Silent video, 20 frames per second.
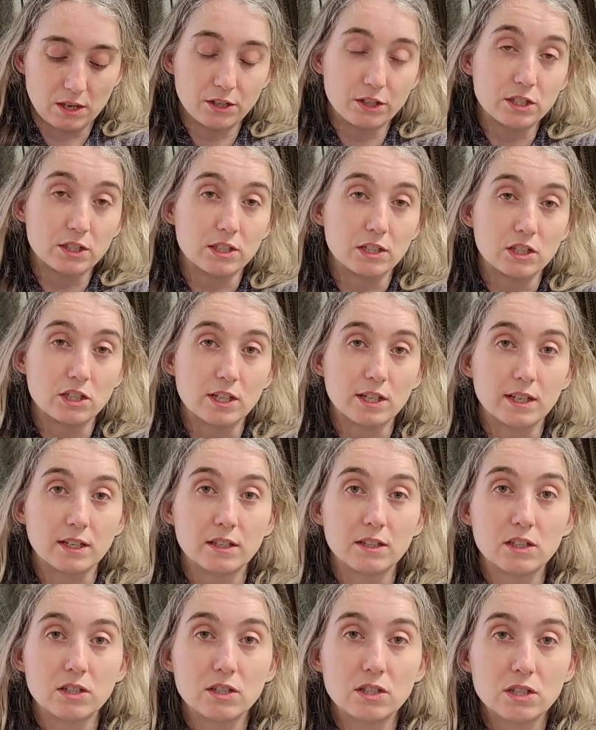garter stitch
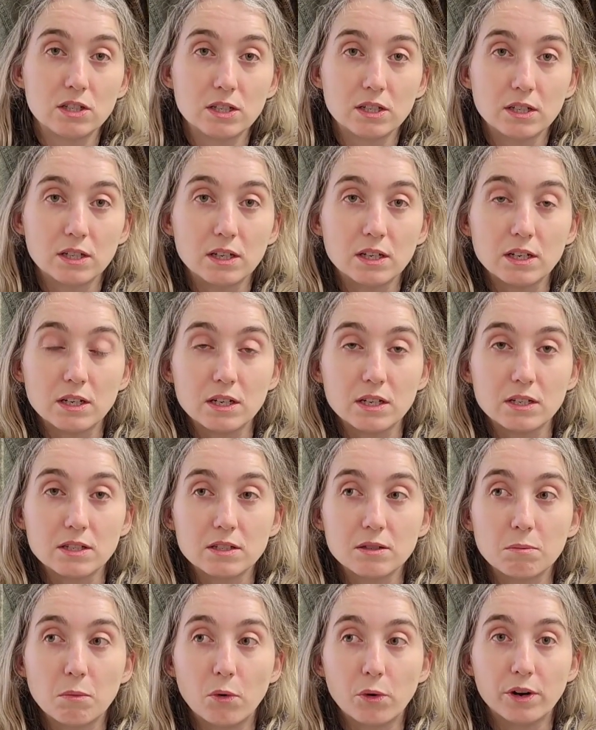edge
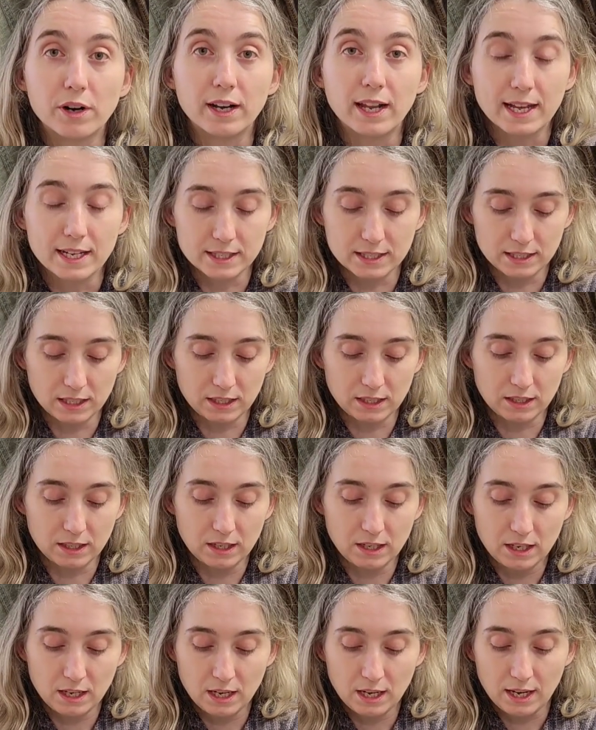is more elastic
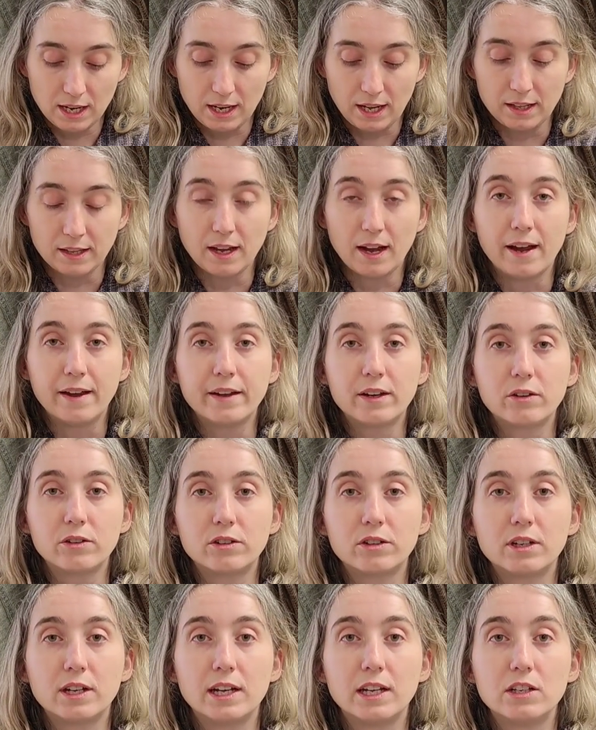and the
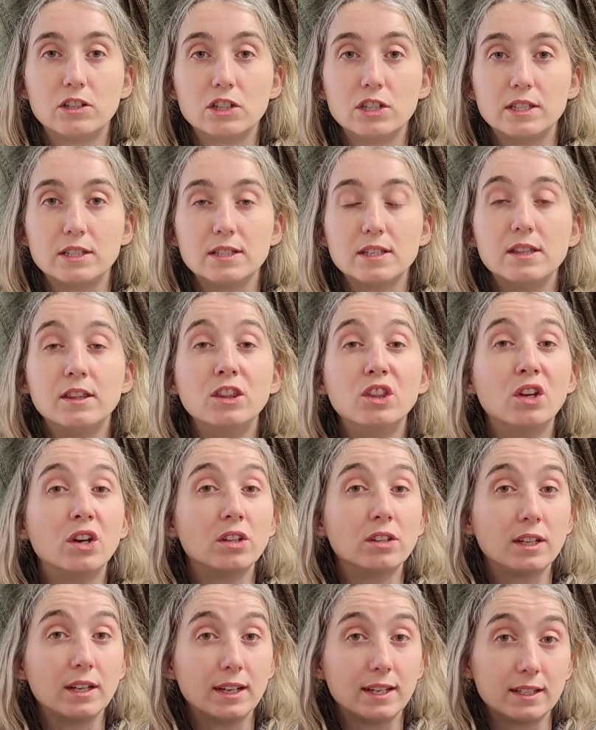I-cord edge is
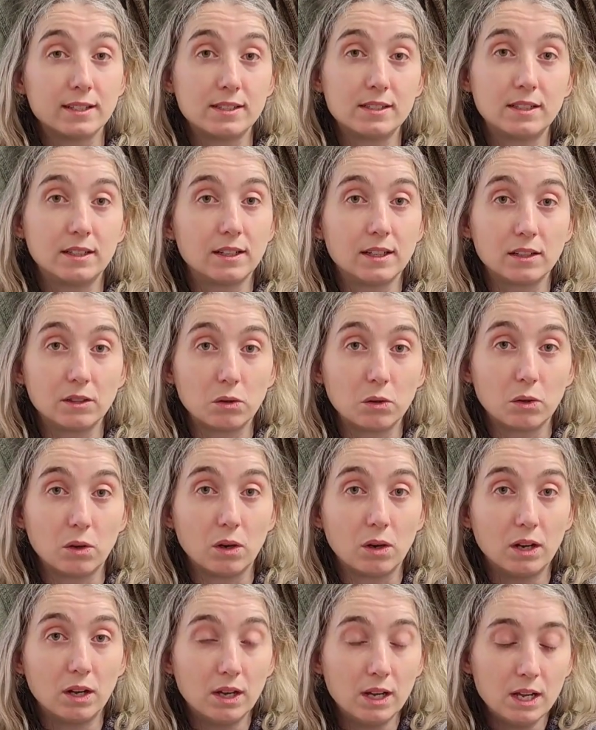not elastic at
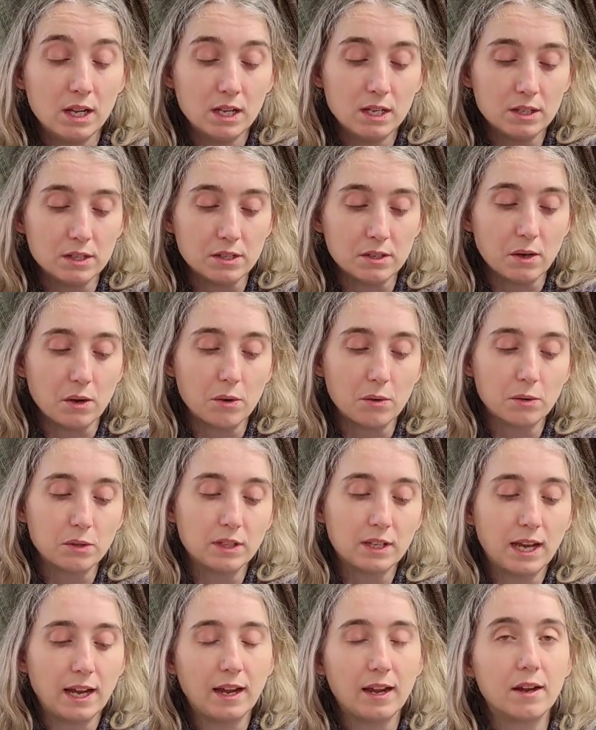all. So
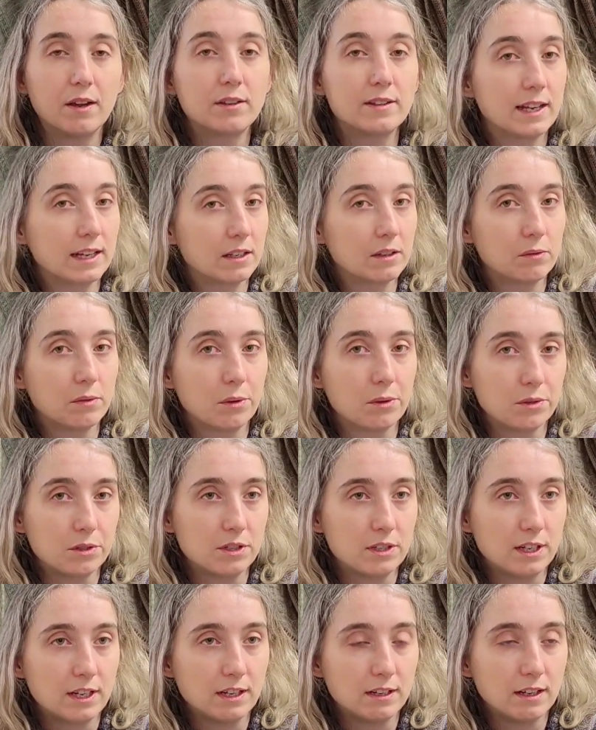the second
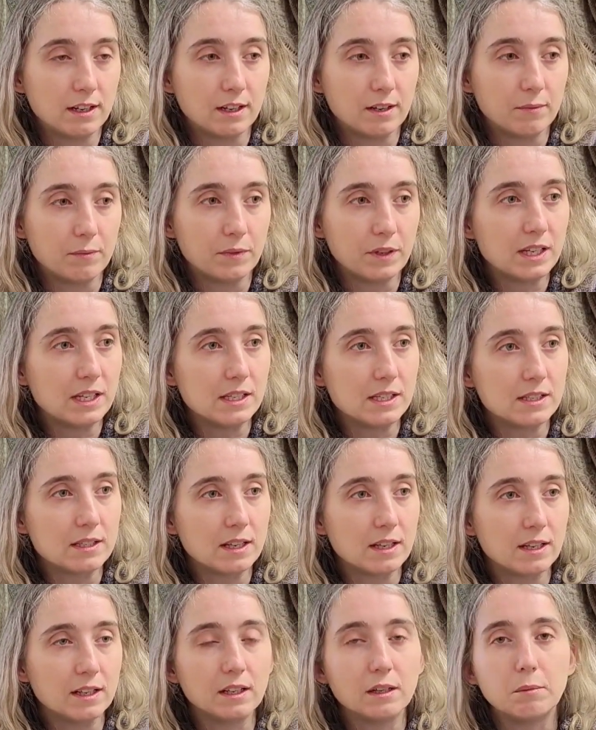version
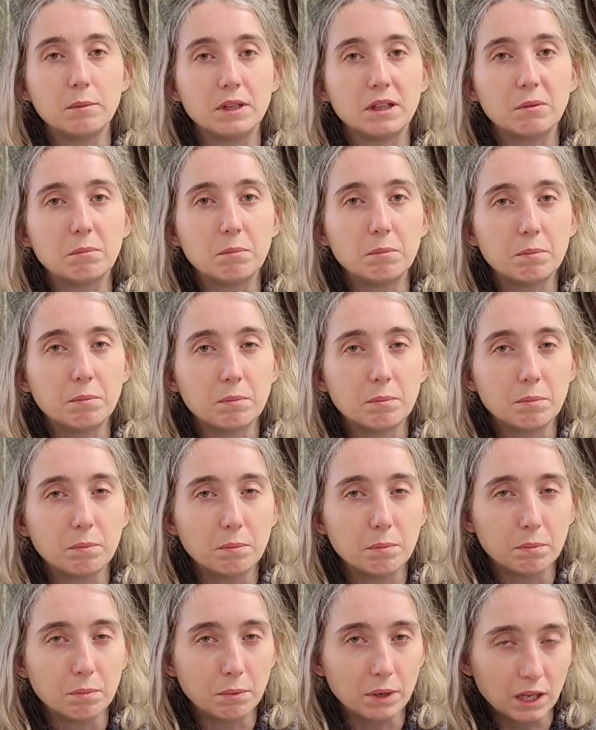is a little bit
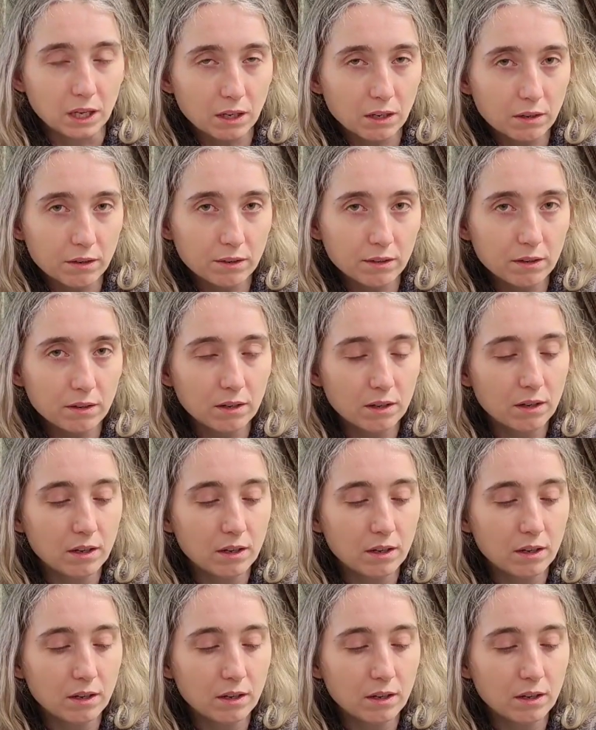bigger,